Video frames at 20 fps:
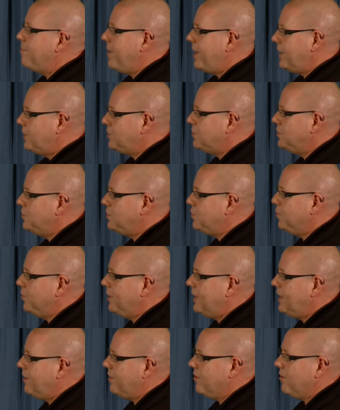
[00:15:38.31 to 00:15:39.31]
patients who are
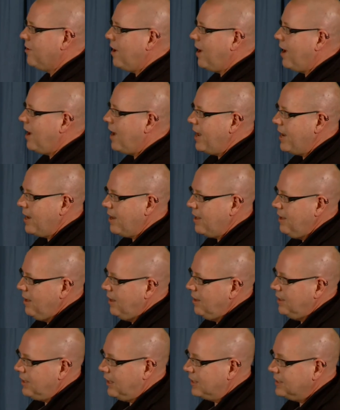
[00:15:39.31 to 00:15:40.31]
either on
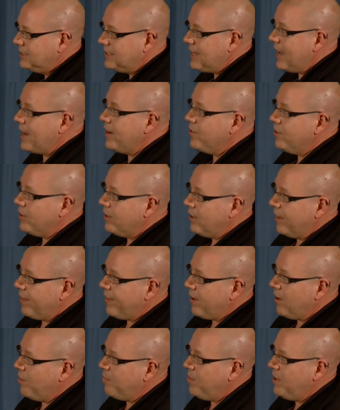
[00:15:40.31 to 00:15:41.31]
standard
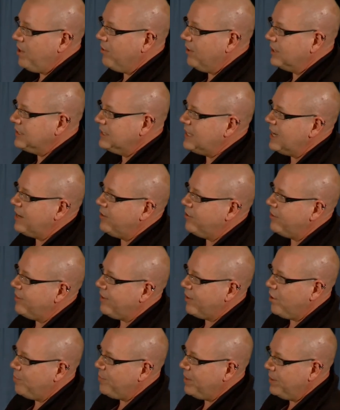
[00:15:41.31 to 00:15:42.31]
therapy or on standard
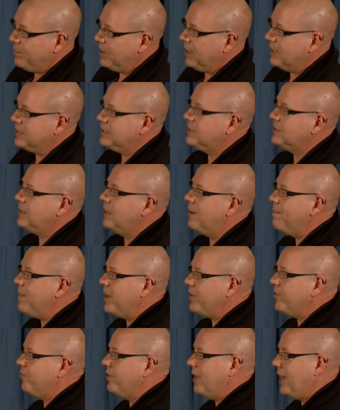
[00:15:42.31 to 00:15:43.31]
therapy plus
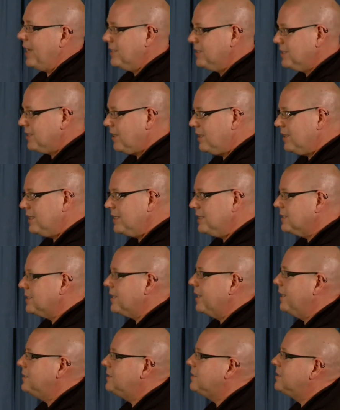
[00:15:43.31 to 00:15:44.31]
metronidazole in this
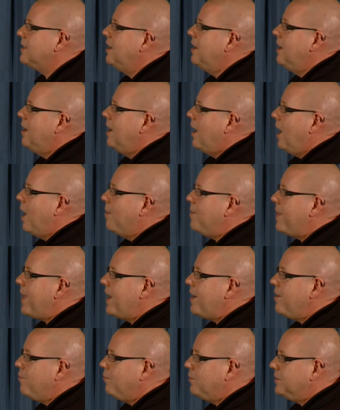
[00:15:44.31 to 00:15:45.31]
case. And
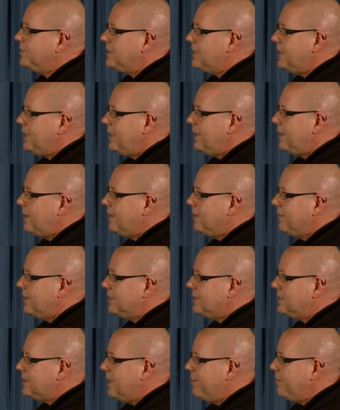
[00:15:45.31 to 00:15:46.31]
then we'll see
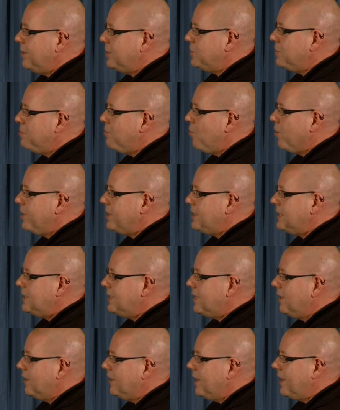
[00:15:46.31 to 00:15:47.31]
this image in more
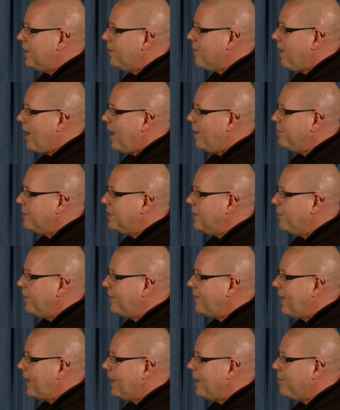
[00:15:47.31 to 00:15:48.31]
detail later on, but then
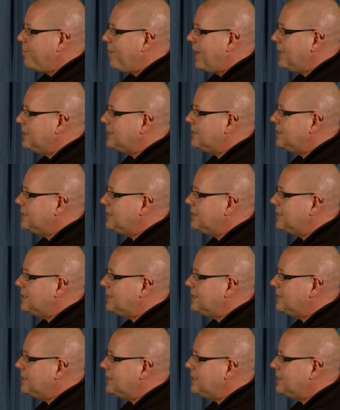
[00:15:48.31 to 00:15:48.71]
they get a PET